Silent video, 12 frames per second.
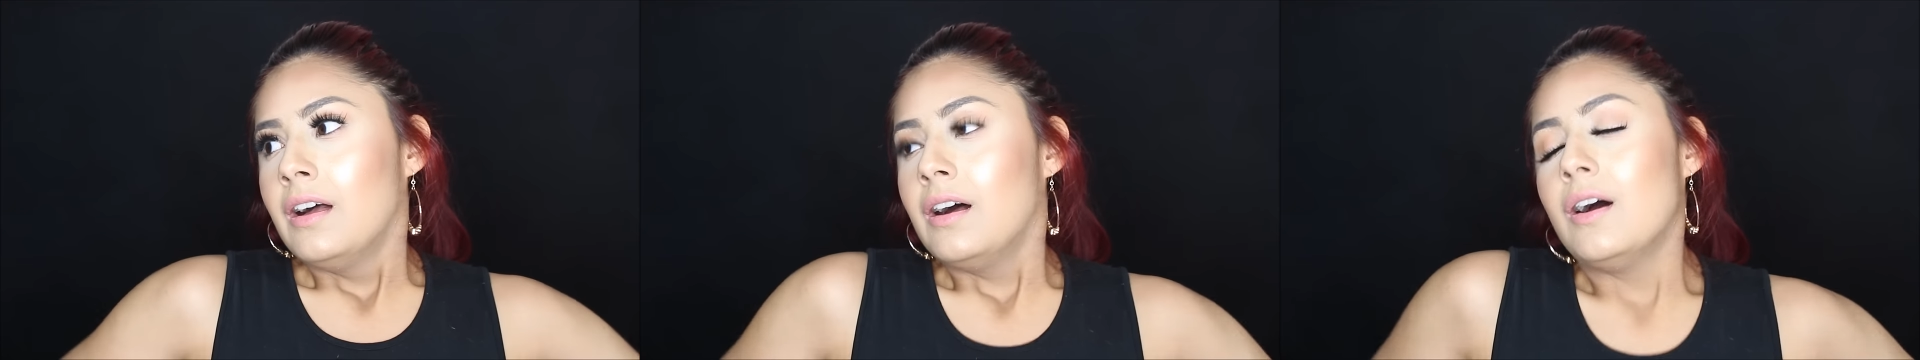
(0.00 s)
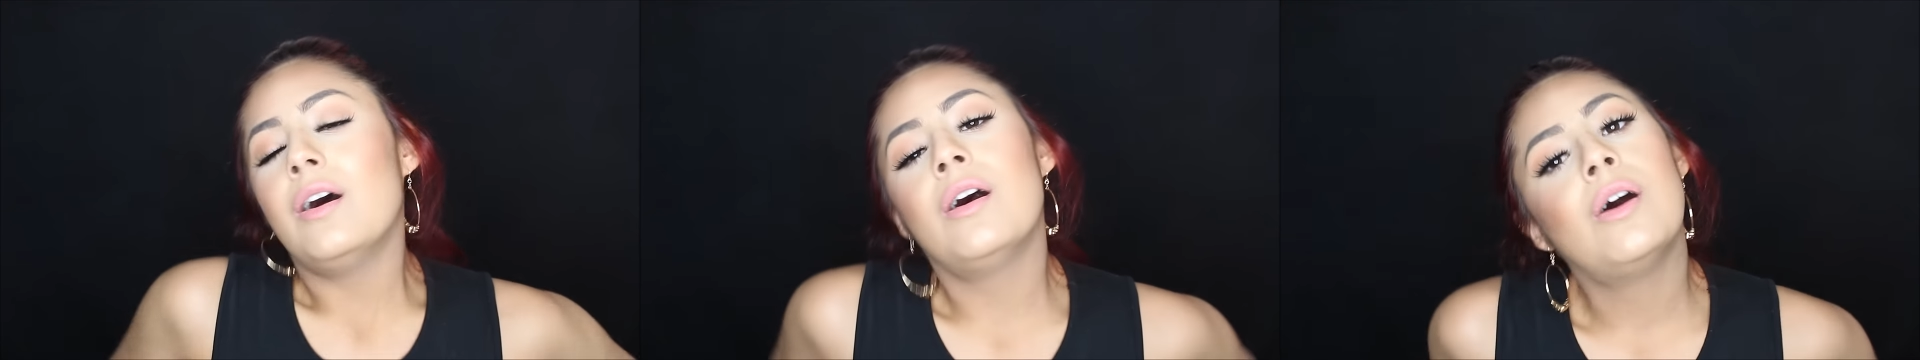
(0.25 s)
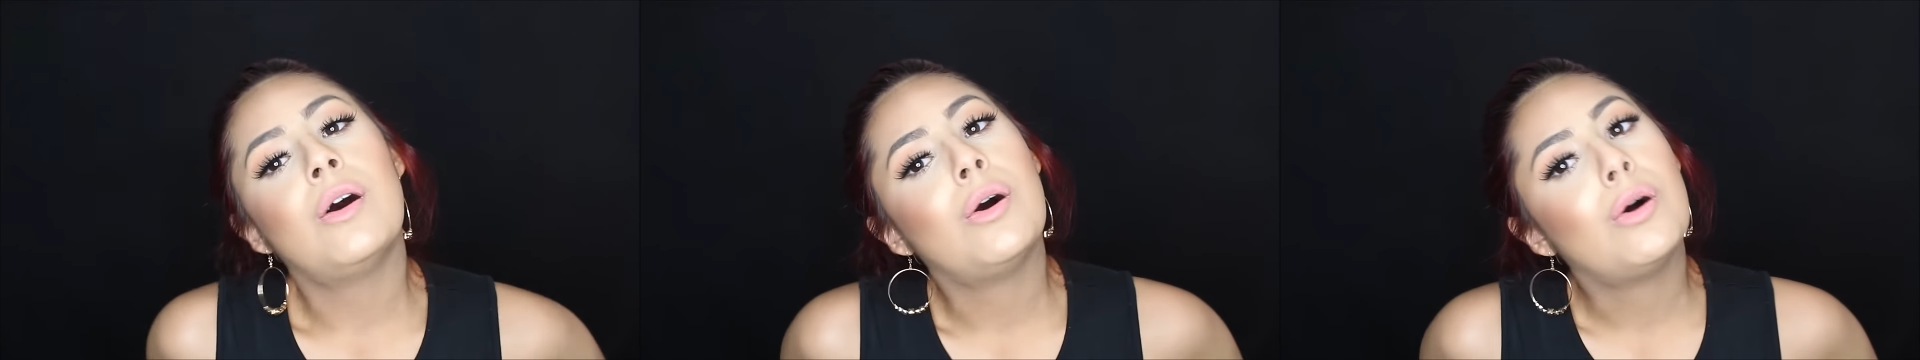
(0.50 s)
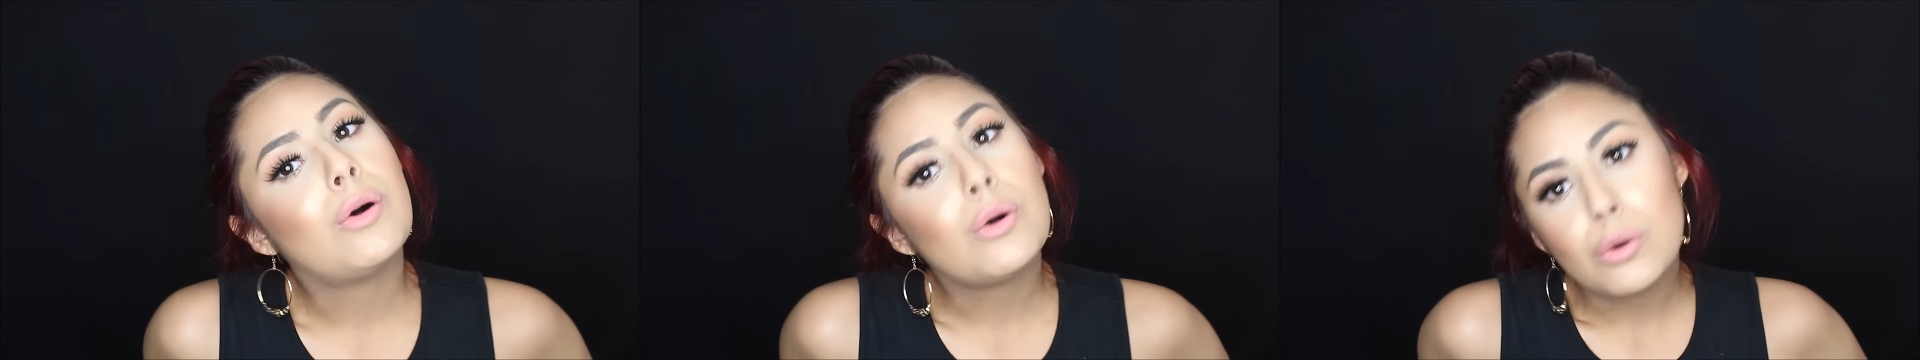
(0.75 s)

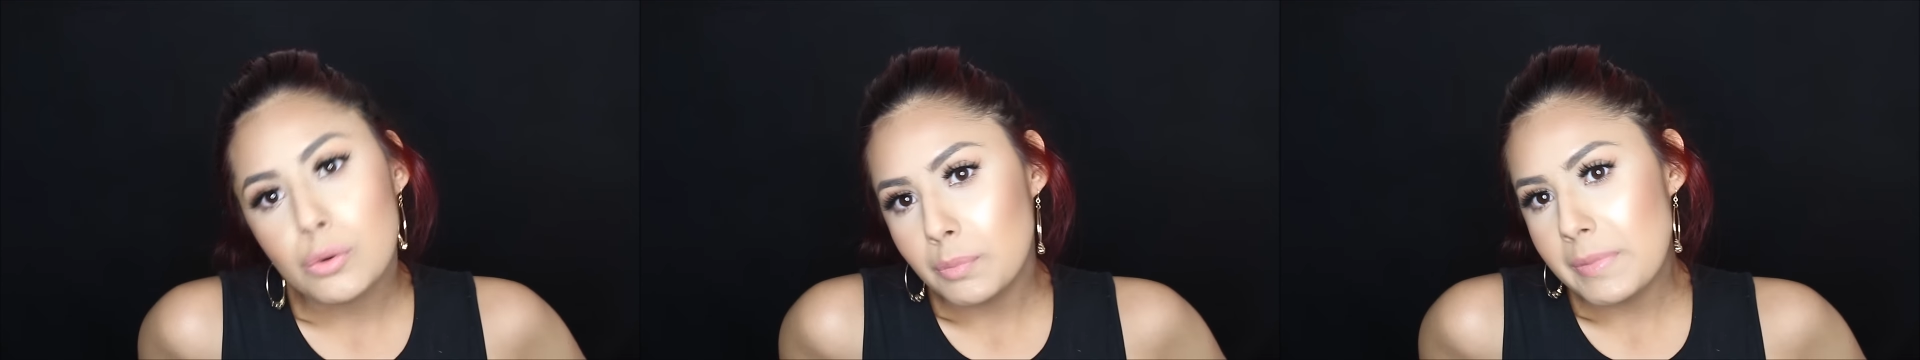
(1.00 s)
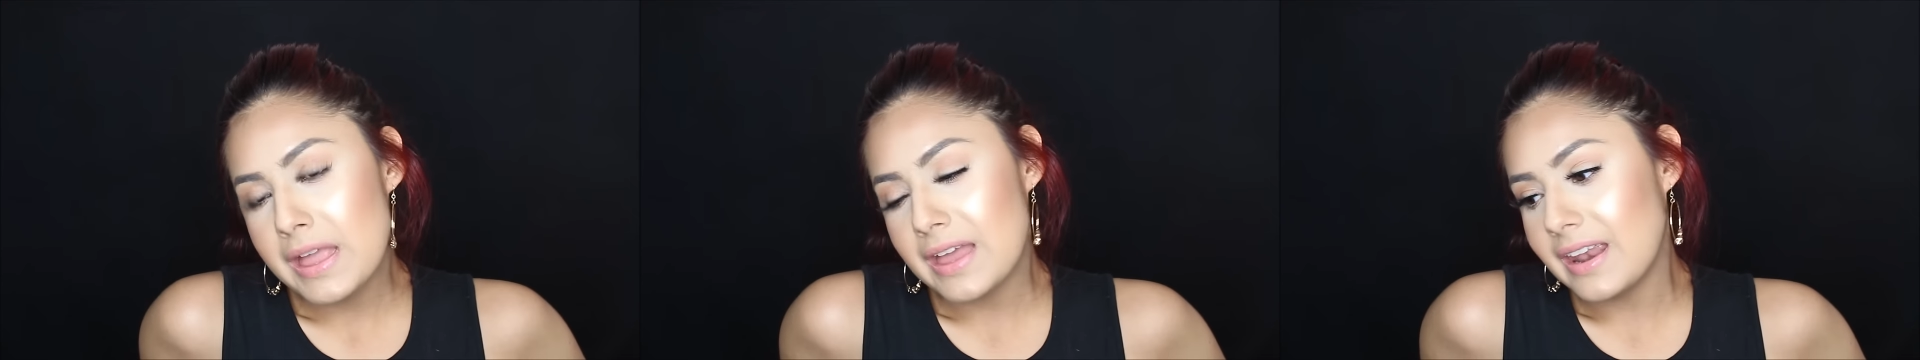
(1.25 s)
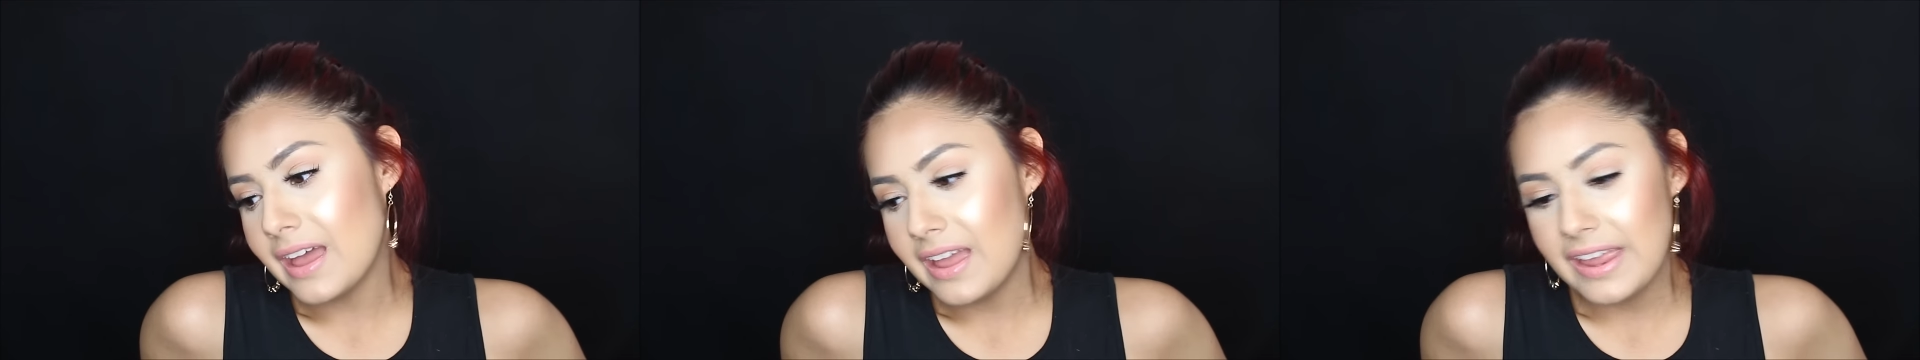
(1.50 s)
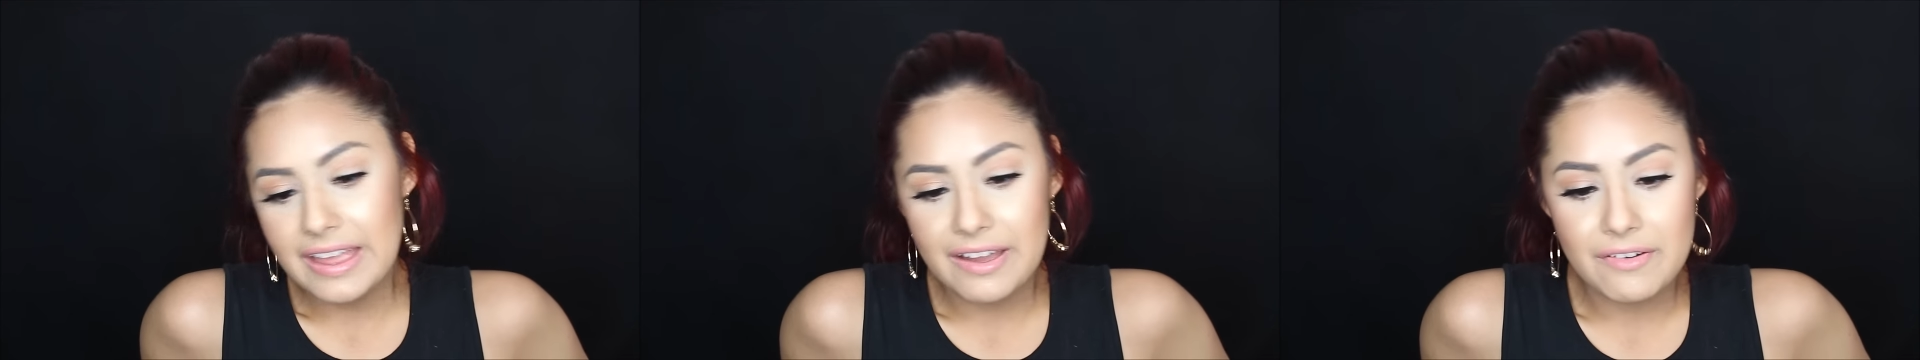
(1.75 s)
I
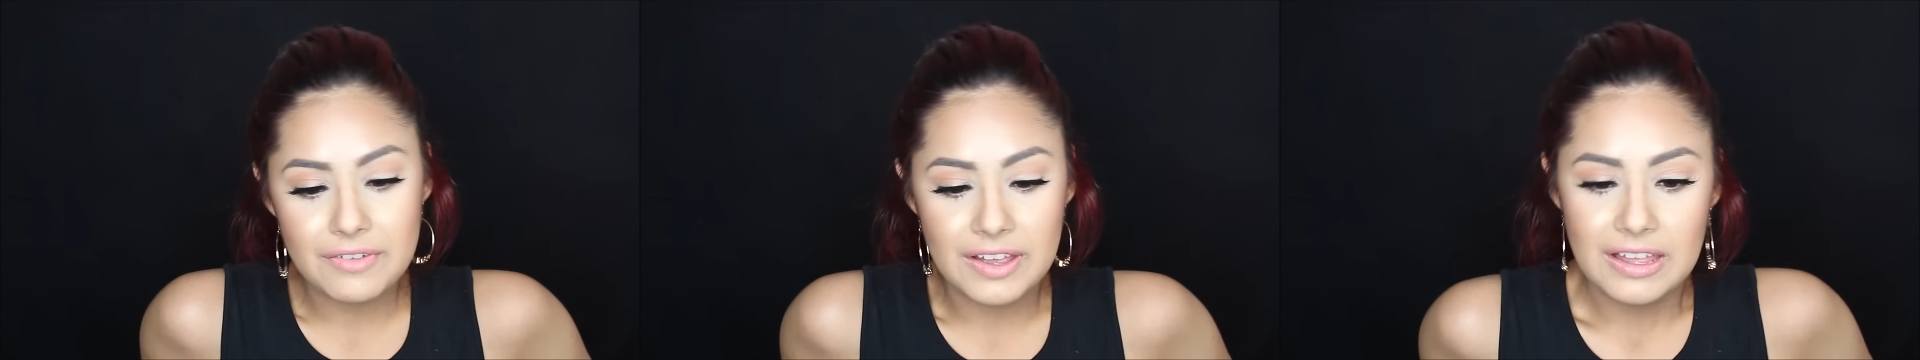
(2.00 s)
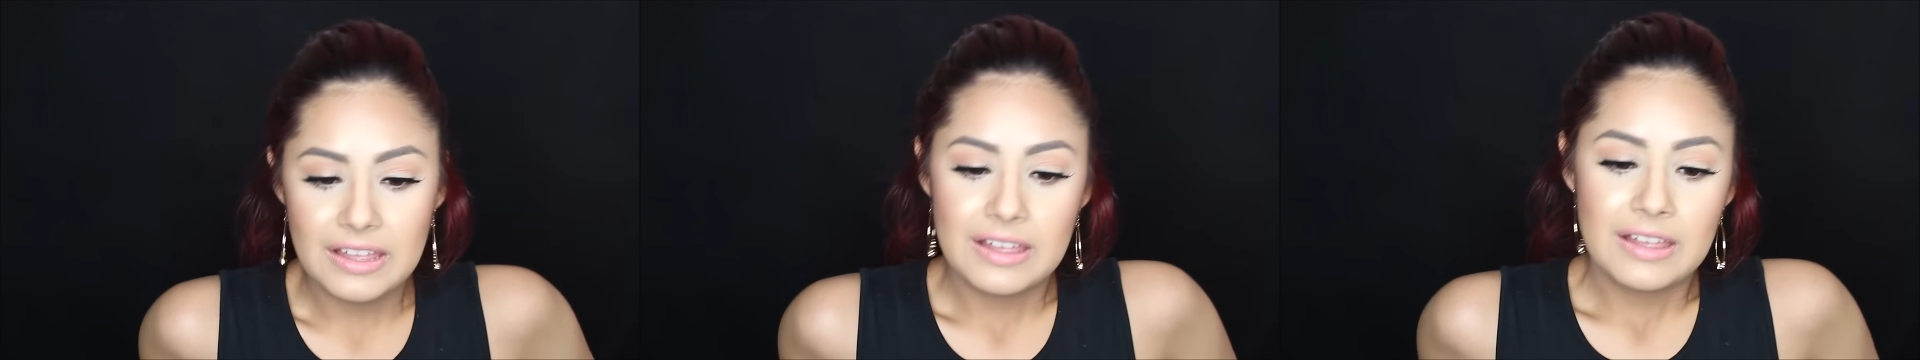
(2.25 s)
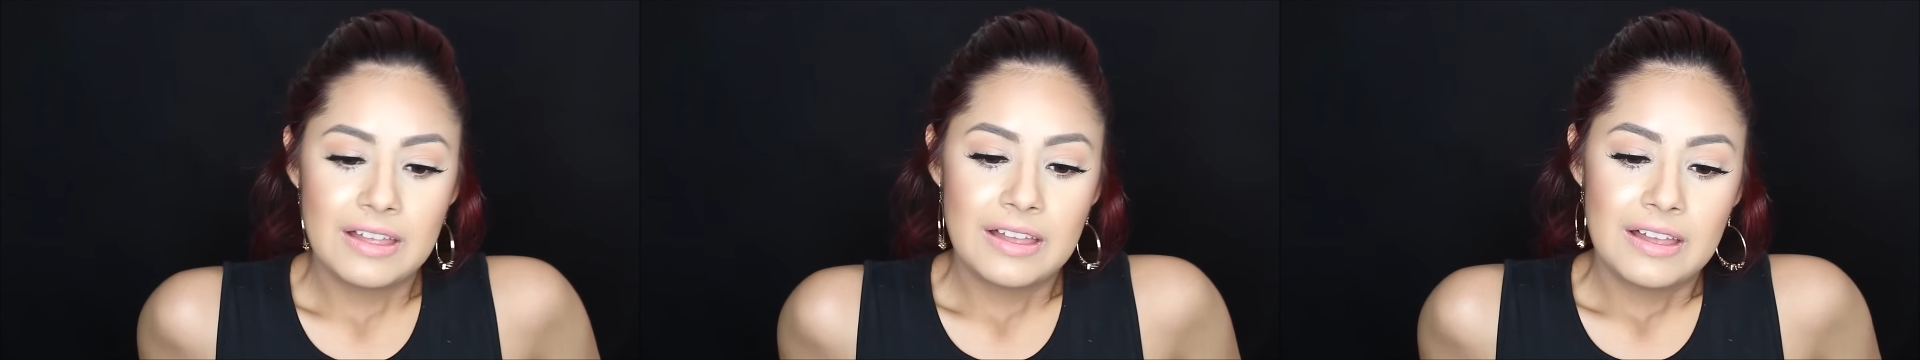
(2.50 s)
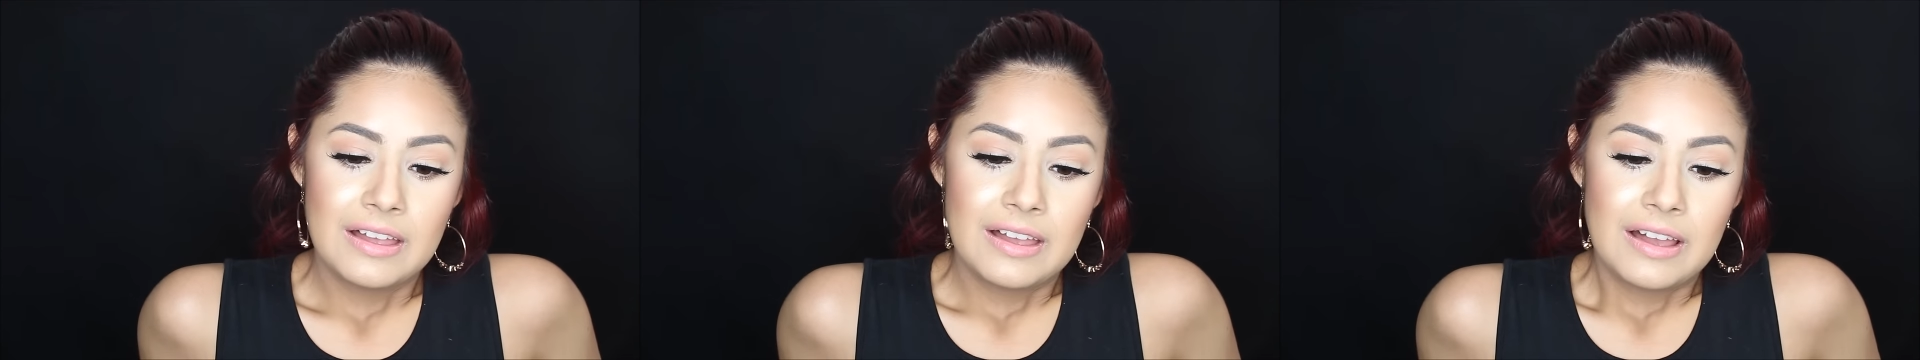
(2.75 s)

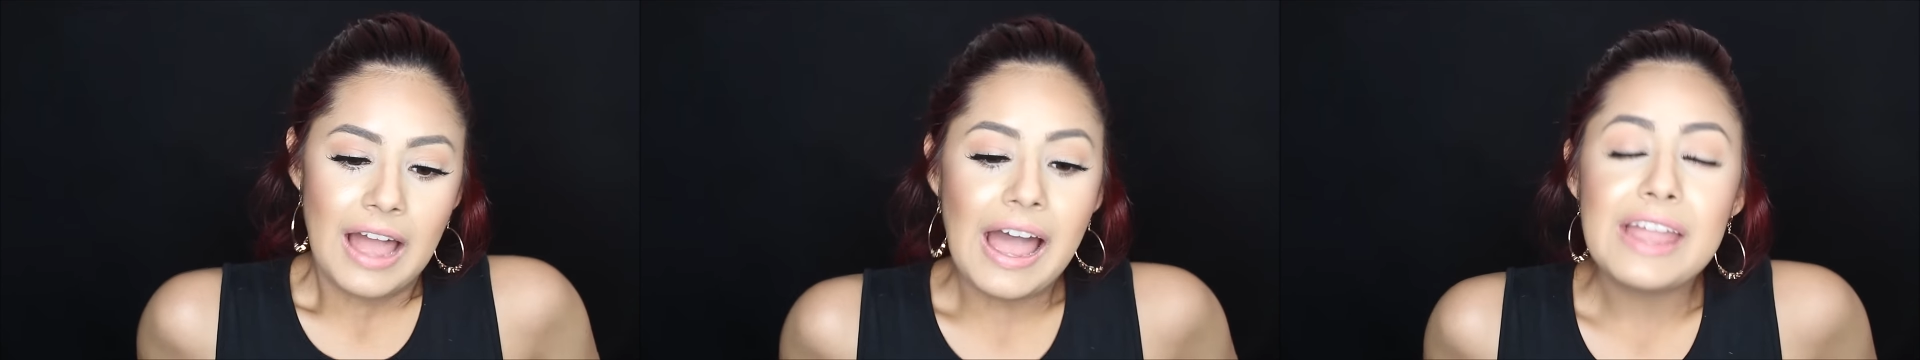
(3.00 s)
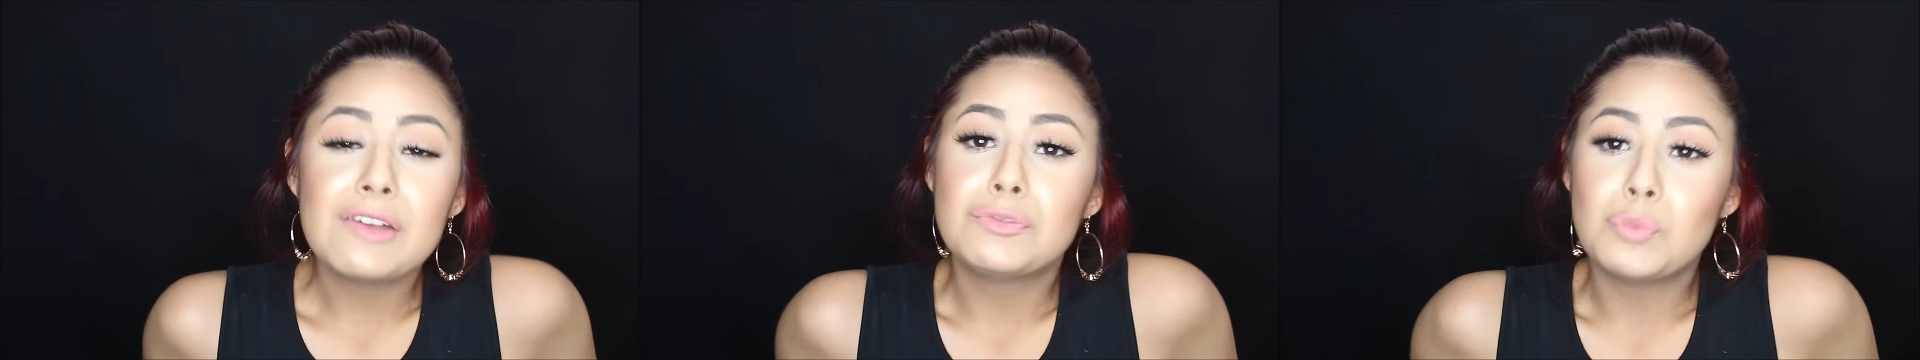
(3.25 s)
have